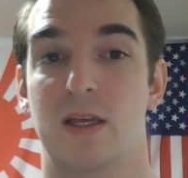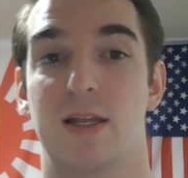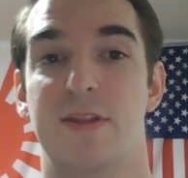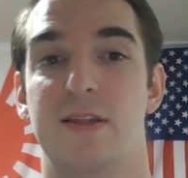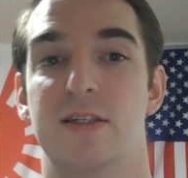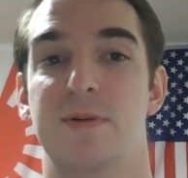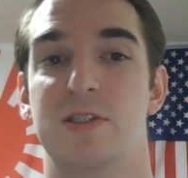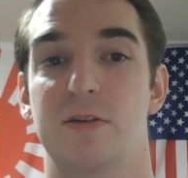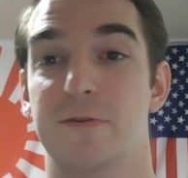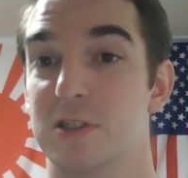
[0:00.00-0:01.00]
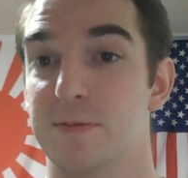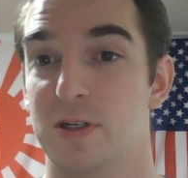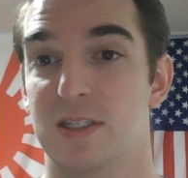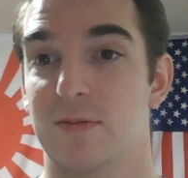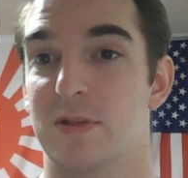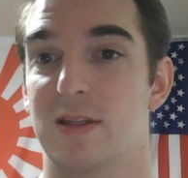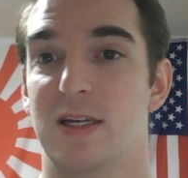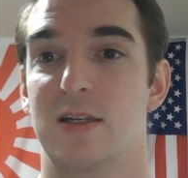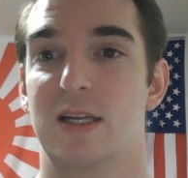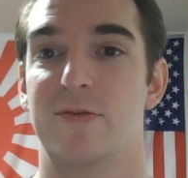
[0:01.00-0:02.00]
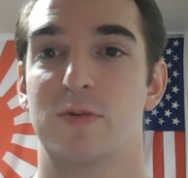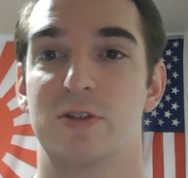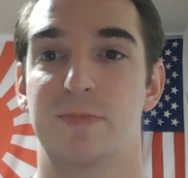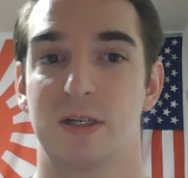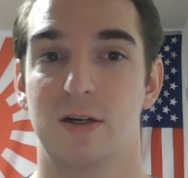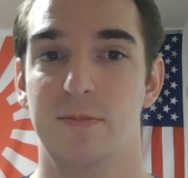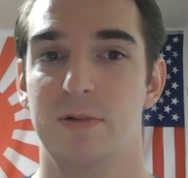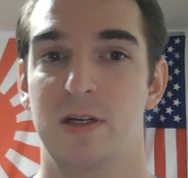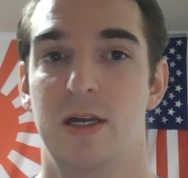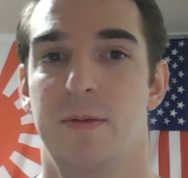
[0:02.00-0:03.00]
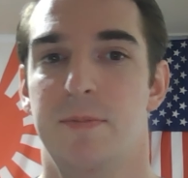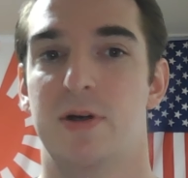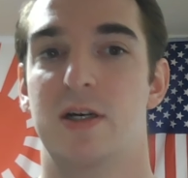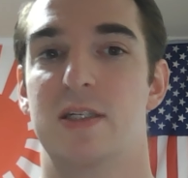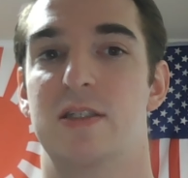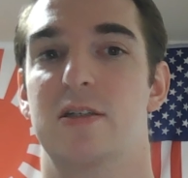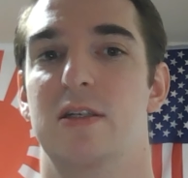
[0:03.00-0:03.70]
I think especially the first book is something that everyone should pick up, but